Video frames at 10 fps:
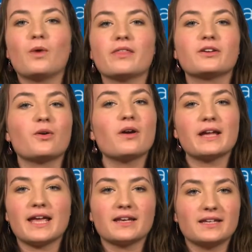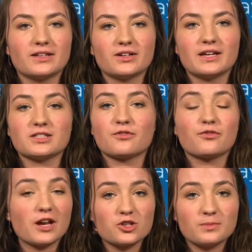Whether your Anteater is a
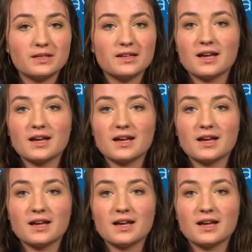freshman,